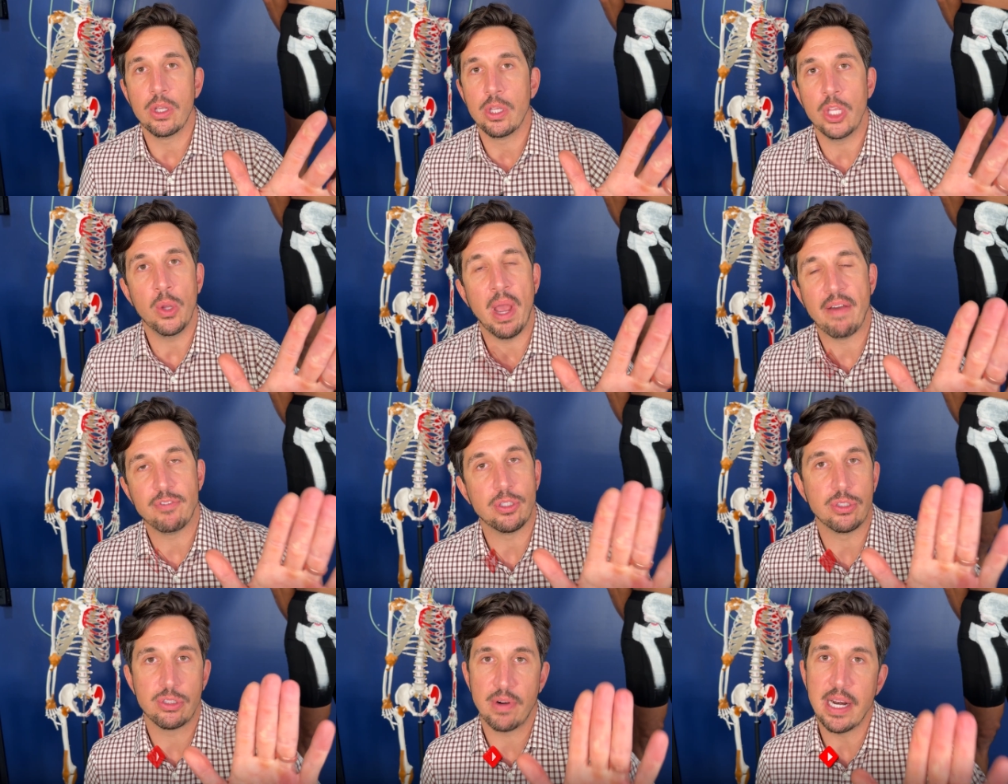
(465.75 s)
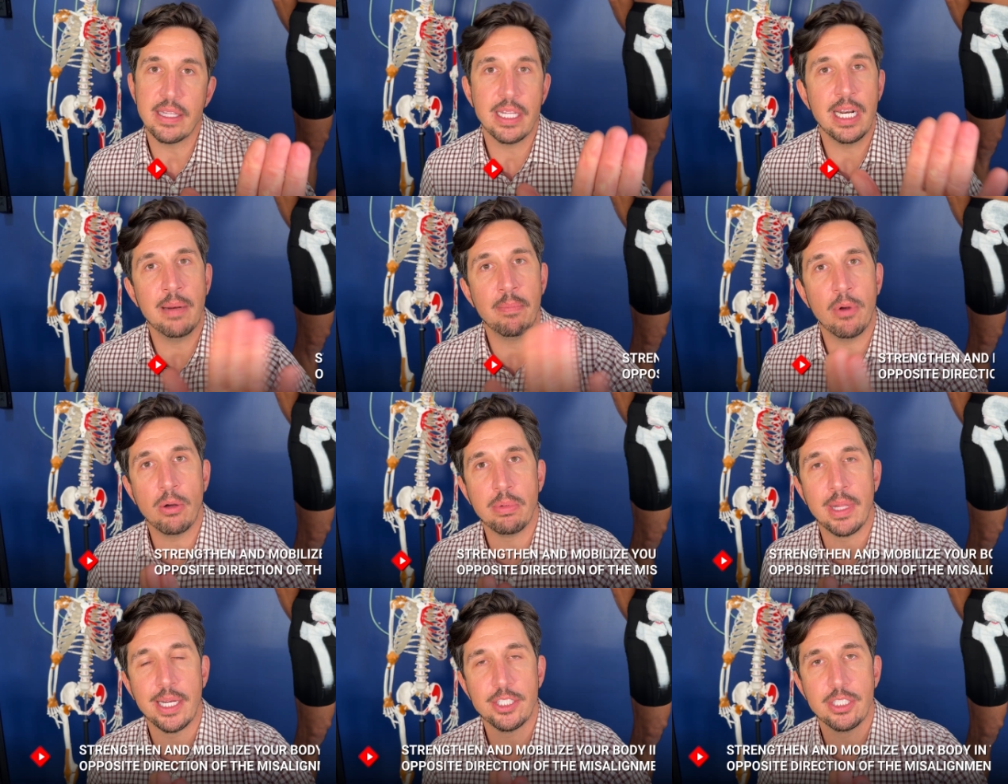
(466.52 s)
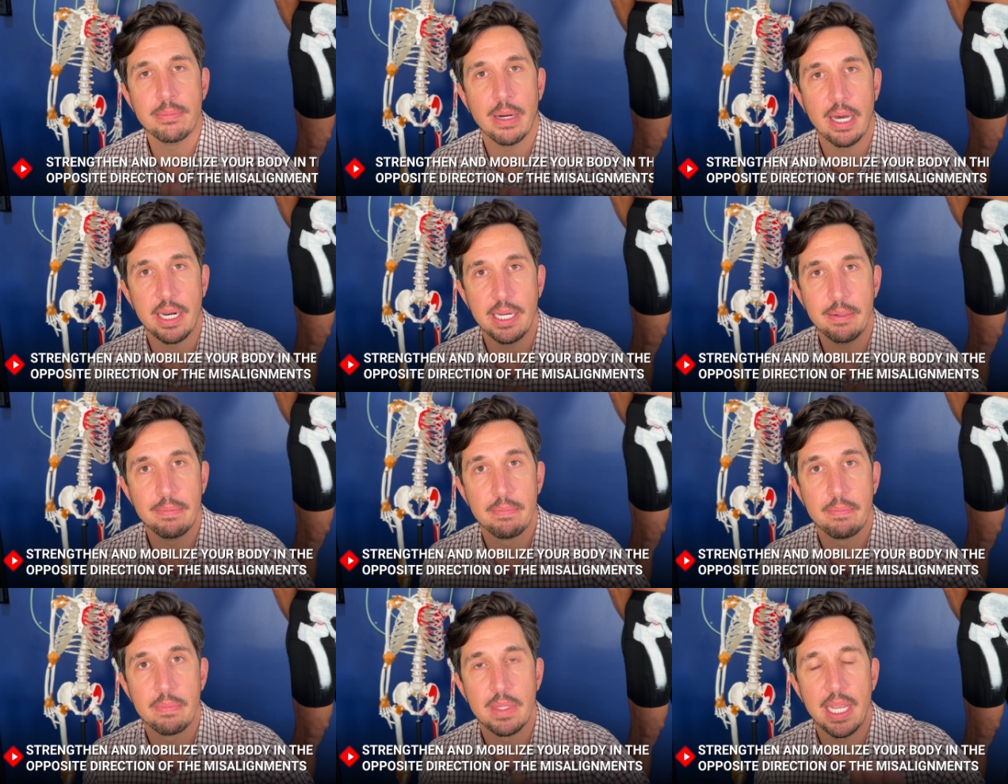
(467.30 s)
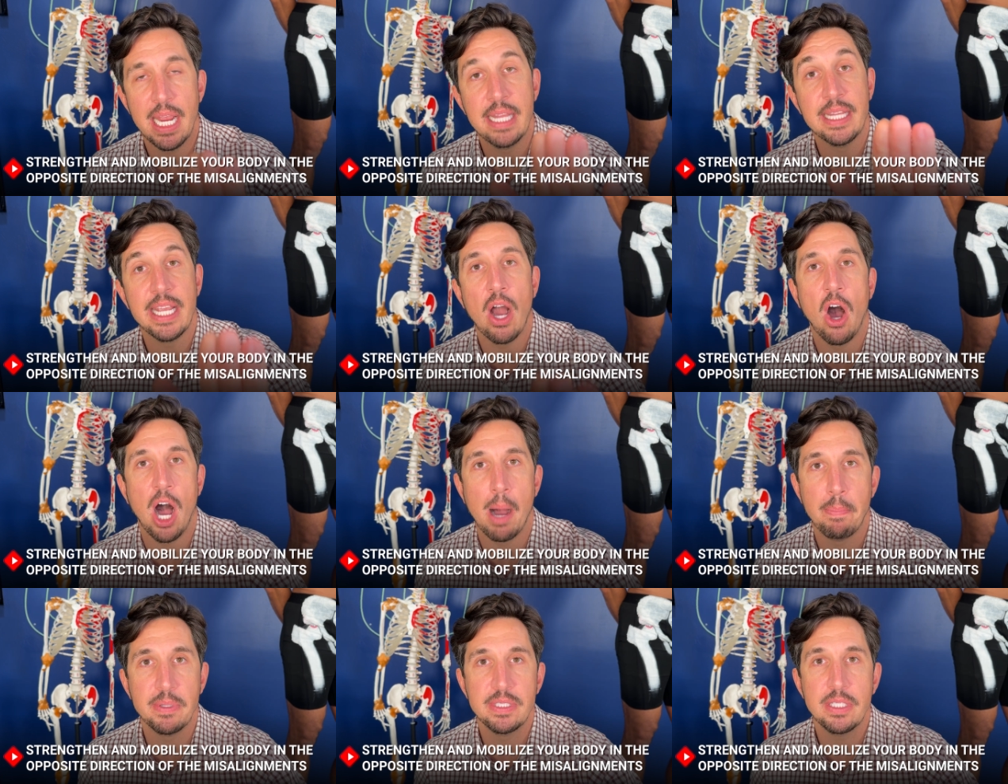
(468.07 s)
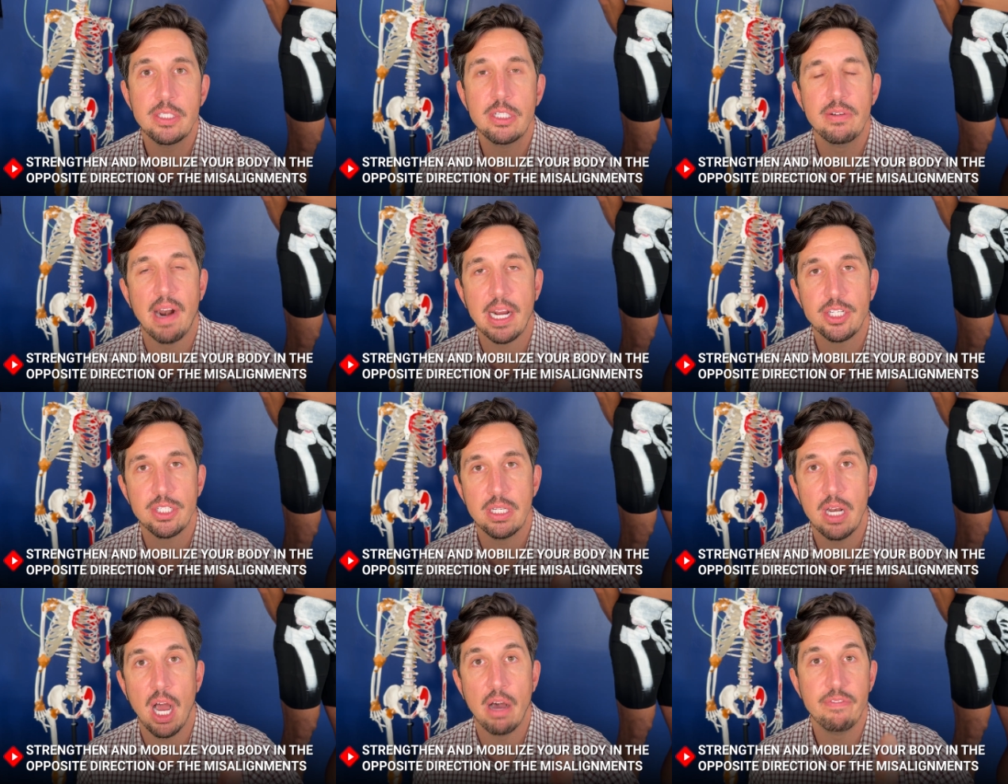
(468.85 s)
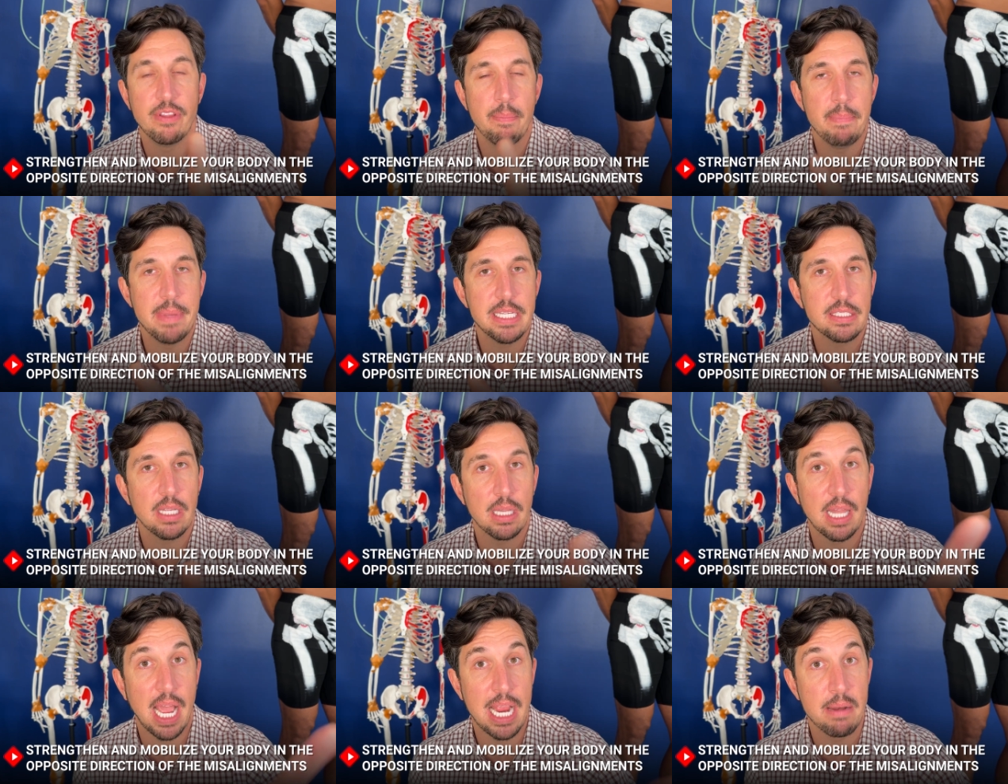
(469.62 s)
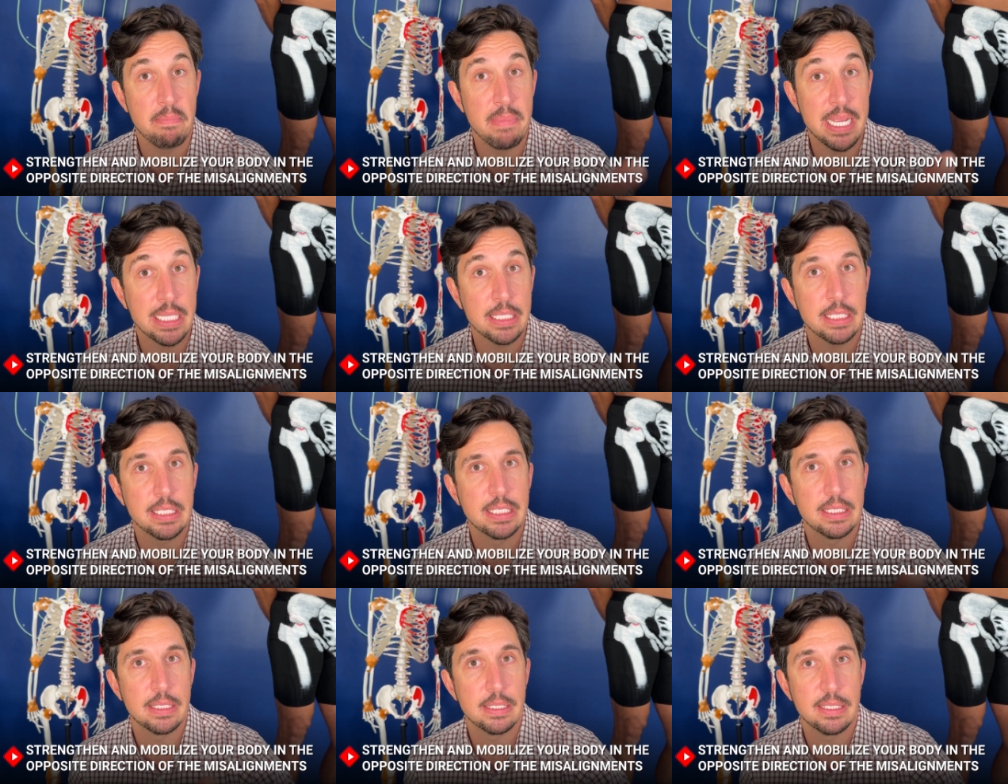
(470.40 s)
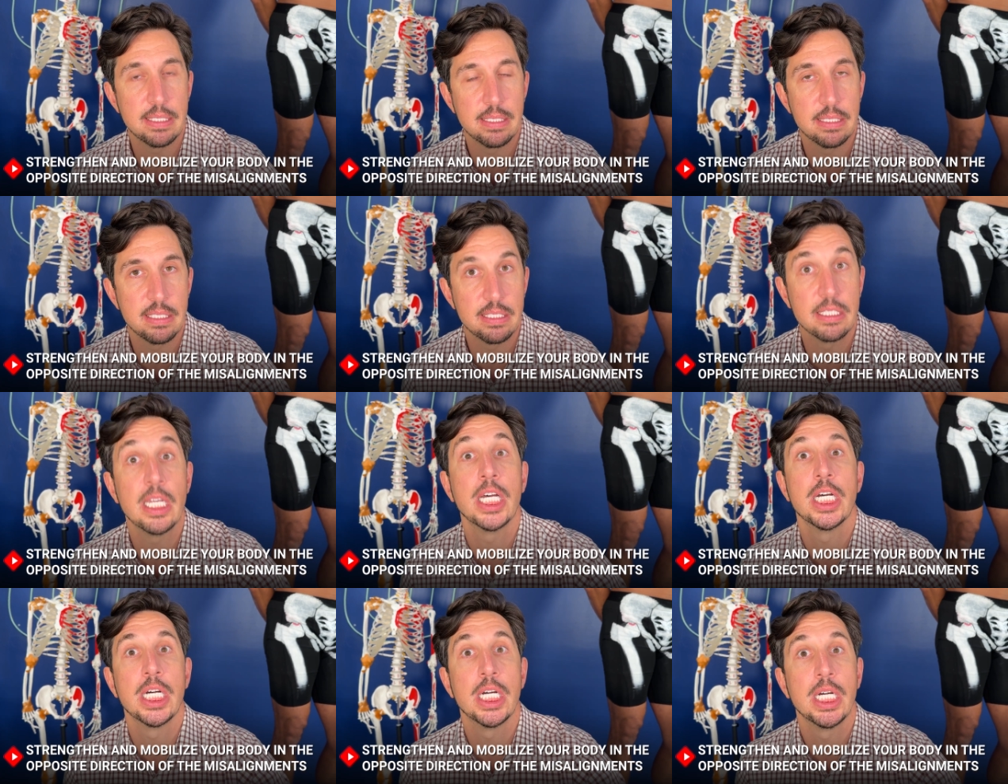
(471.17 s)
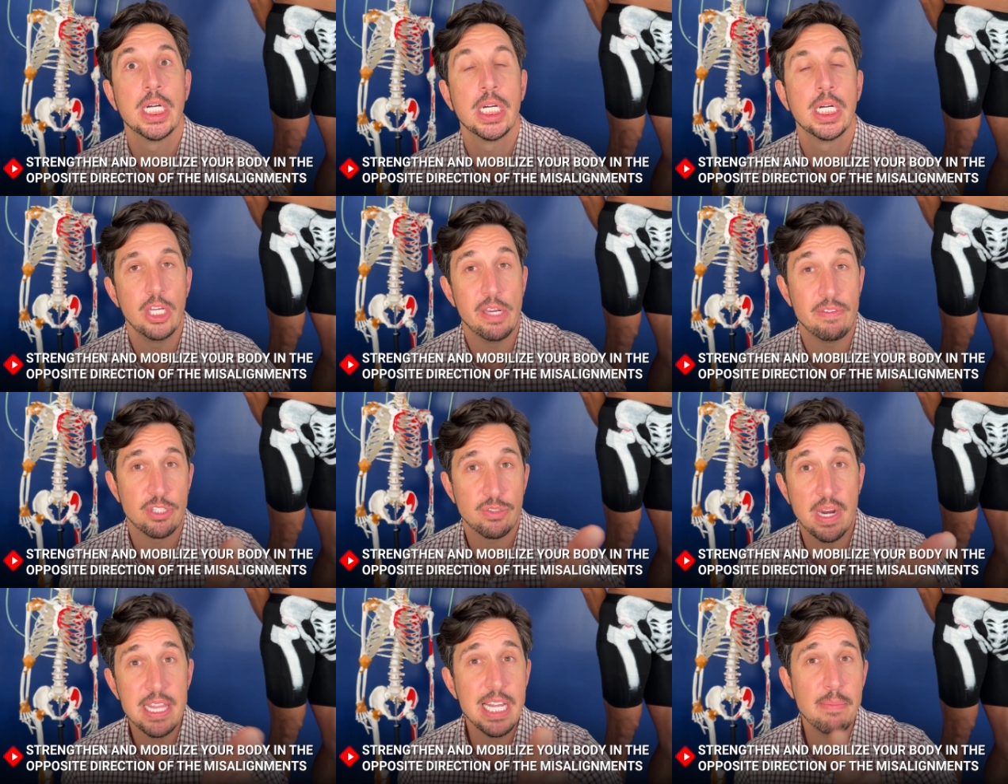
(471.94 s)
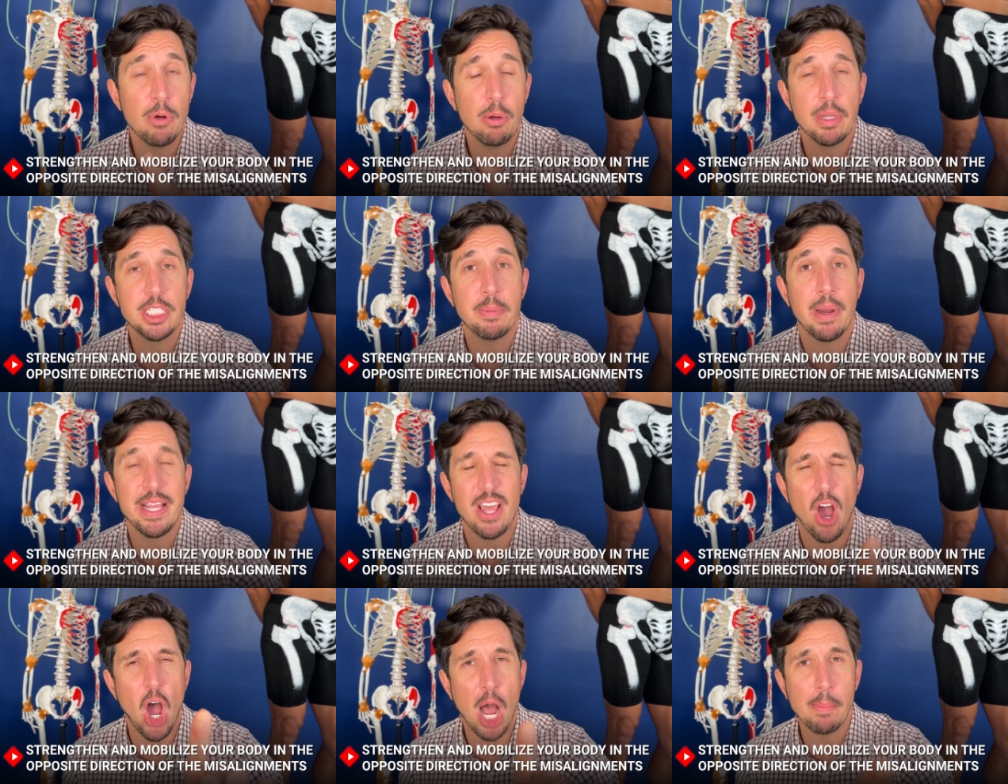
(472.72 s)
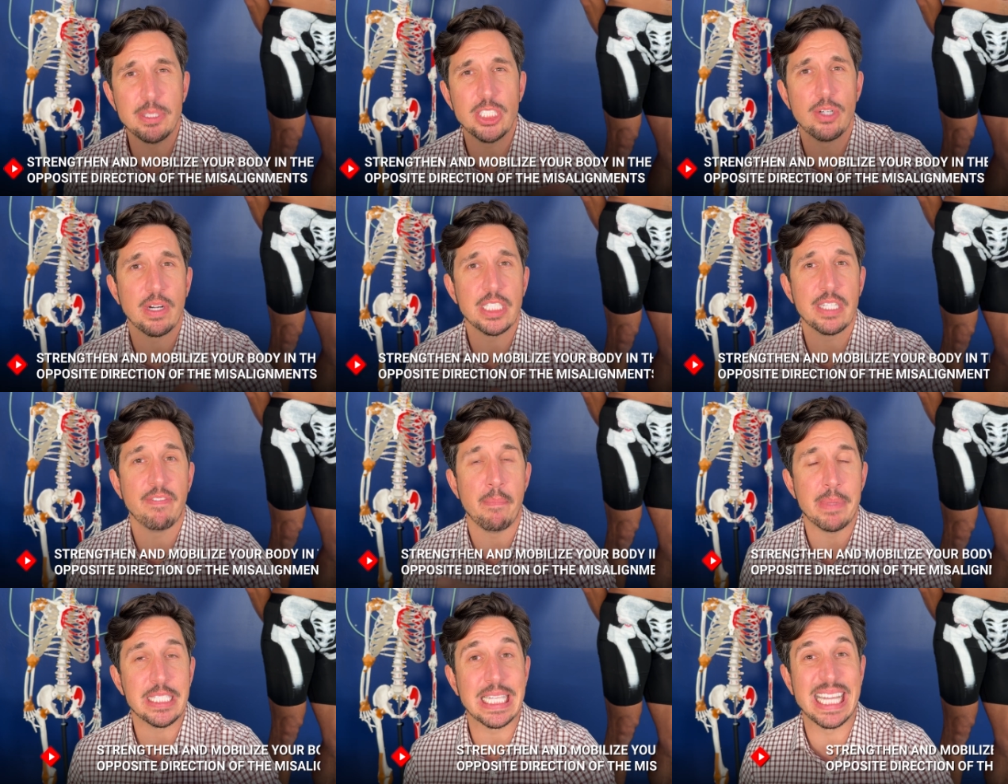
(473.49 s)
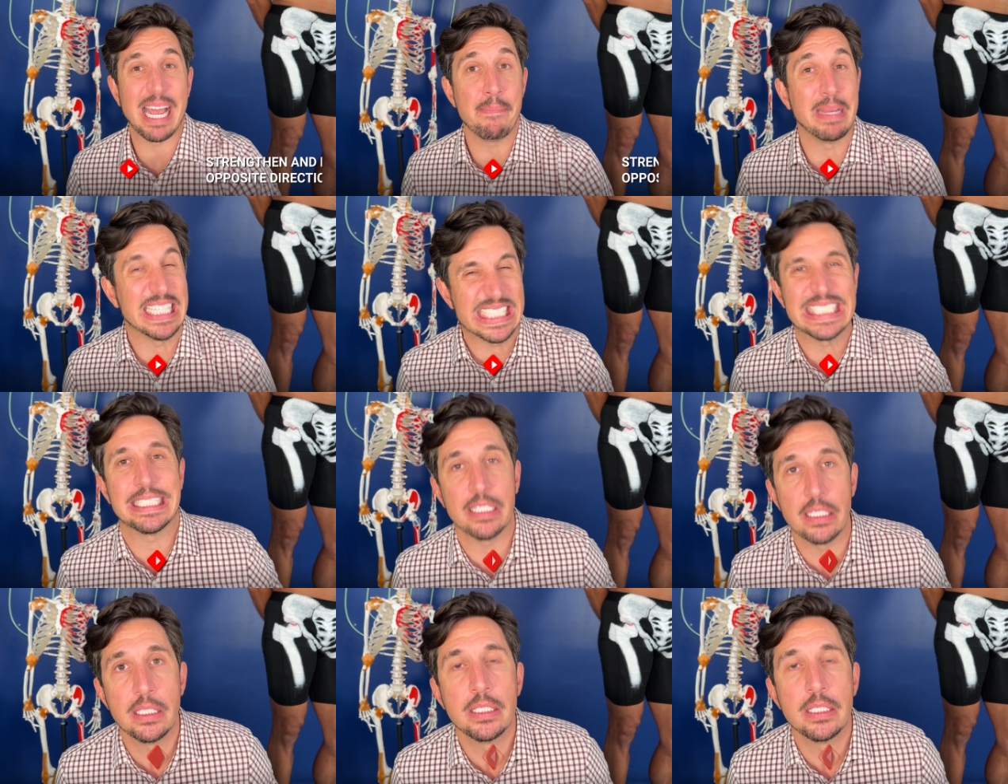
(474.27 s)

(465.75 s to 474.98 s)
You have to strengthen and mobilize your body in the opposite direction of the misalignments. You have to strengthen and mobilize your body in the opposite direction of the misalignments.